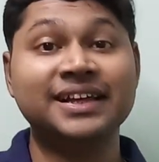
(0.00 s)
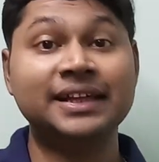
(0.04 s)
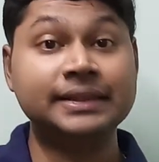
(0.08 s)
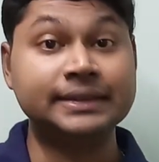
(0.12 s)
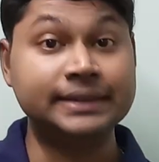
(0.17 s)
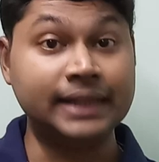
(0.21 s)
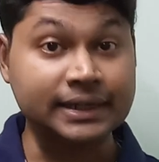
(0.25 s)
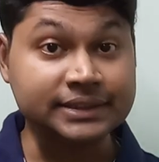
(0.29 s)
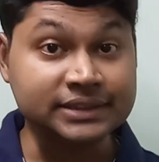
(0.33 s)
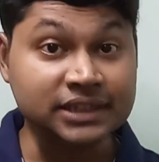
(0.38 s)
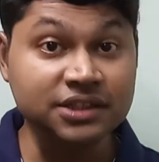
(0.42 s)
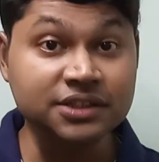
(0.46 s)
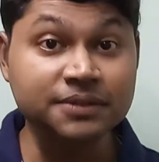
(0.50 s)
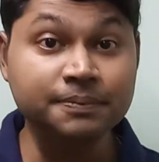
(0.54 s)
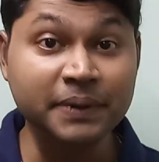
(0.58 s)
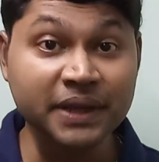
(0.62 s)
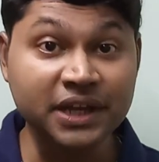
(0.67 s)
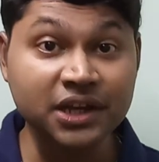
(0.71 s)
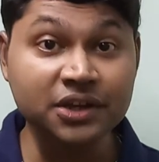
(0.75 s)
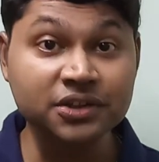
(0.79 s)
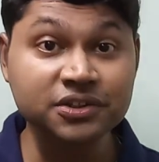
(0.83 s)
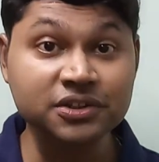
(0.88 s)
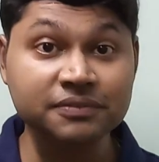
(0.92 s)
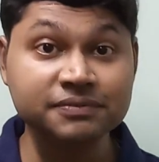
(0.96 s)
That is
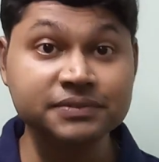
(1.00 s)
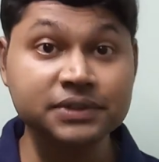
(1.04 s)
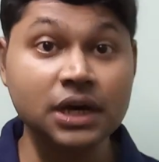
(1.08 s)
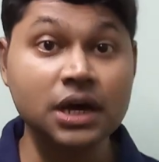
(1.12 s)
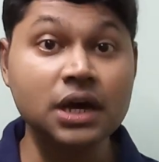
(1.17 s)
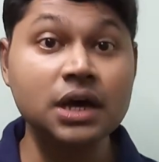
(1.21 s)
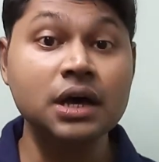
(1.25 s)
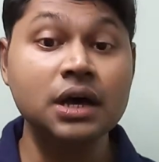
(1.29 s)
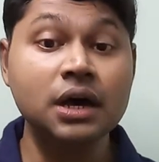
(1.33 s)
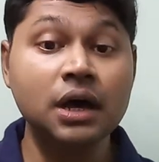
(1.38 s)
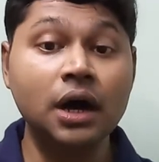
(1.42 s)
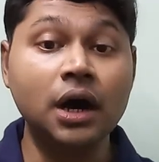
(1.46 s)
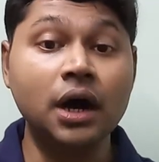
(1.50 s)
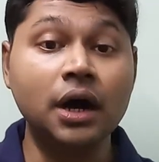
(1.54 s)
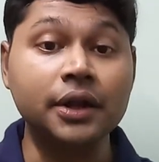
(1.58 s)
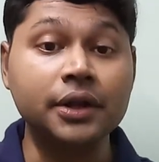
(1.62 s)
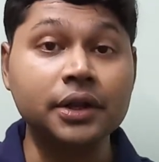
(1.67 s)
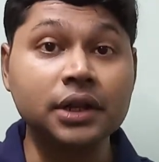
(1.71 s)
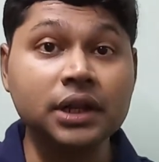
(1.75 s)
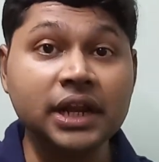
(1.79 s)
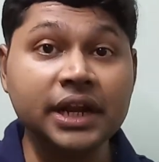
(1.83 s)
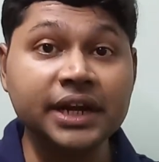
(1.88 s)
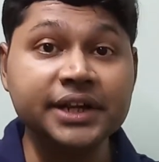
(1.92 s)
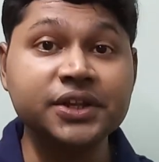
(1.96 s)
because of the
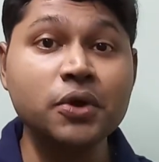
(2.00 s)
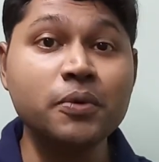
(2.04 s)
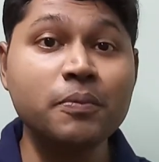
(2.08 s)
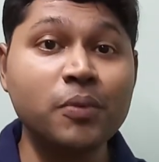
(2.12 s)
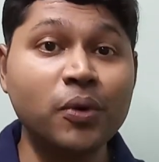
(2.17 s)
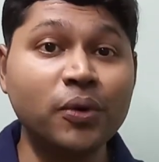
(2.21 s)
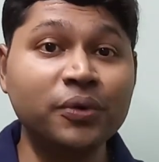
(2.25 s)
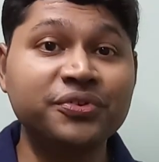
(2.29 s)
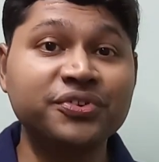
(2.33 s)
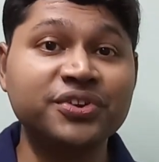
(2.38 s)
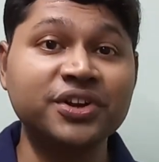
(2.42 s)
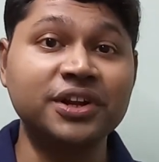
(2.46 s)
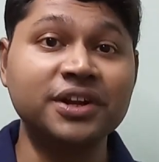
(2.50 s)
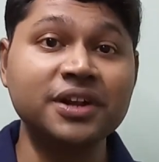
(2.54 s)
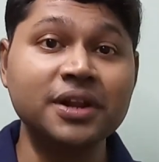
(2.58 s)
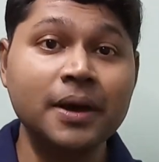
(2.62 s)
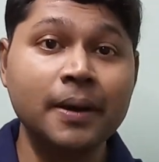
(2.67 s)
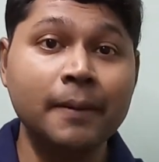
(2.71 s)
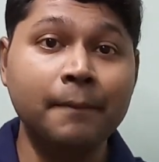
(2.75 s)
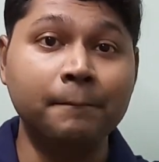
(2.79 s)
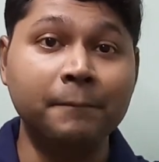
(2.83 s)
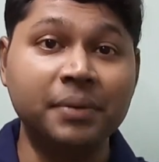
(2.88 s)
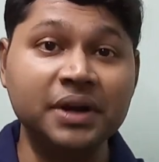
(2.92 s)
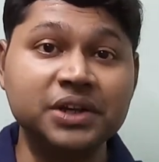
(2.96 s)
relative
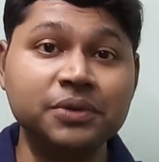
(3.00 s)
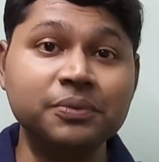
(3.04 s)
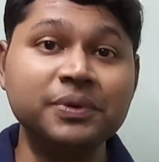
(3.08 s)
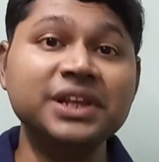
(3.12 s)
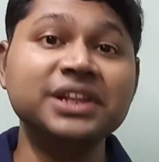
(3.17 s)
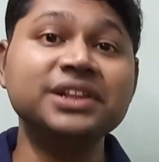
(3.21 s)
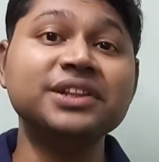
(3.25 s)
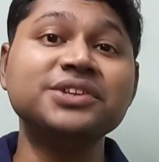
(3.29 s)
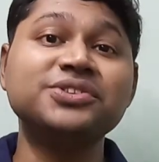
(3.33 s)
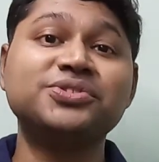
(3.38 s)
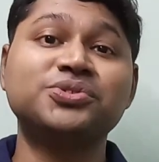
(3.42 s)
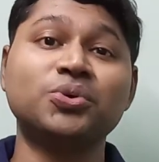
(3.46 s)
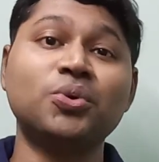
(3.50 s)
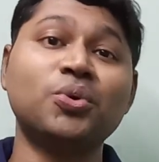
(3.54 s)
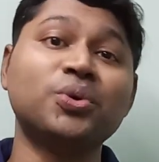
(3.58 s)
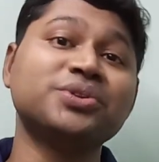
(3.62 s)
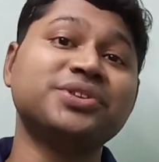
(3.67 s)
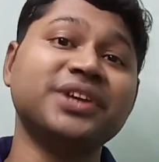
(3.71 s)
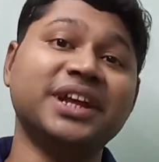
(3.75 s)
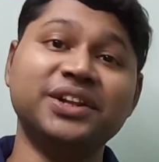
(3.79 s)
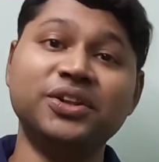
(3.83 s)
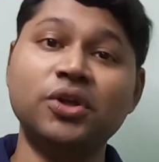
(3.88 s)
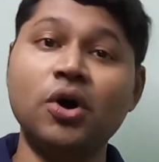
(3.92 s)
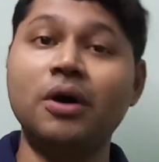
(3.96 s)
motion between the
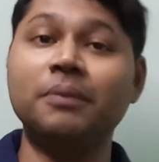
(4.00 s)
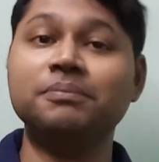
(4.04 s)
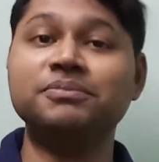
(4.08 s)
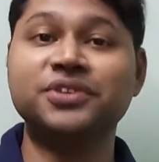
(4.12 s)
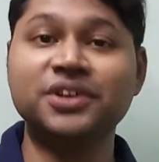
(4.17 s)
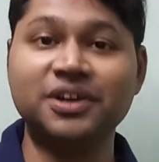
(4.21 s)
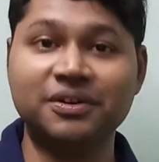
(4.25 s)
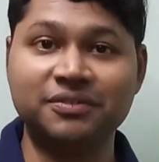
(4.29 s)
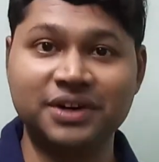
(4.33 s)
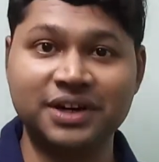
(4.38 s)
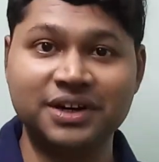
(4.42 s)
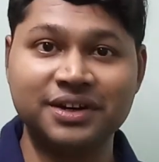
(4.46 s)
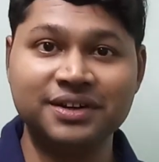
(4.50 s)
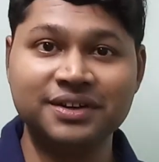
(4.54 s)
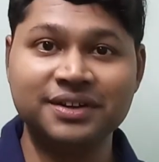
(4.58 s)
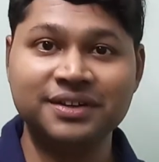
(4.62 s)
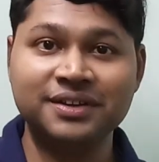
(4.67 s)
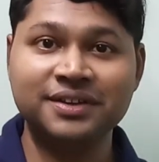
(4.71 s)
source and the observer.